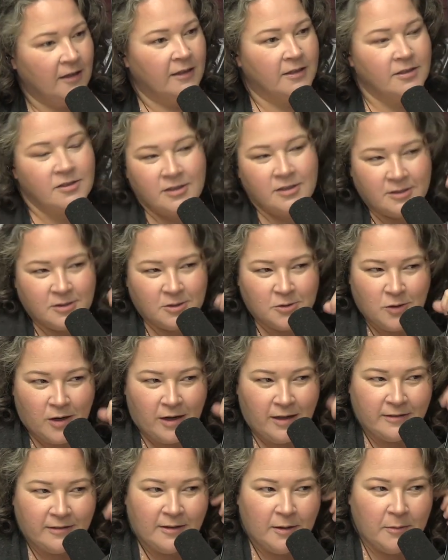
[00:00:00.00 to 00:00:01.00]
Because you get to
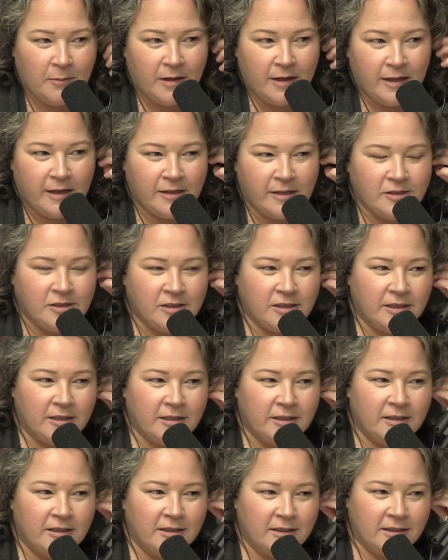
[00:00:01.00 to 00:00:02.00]
try so much
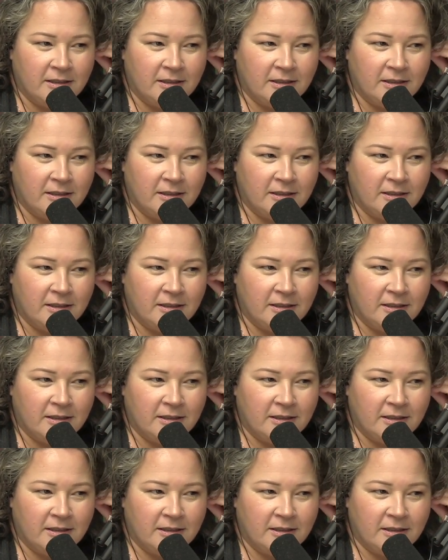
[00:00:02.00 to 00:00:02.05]
and.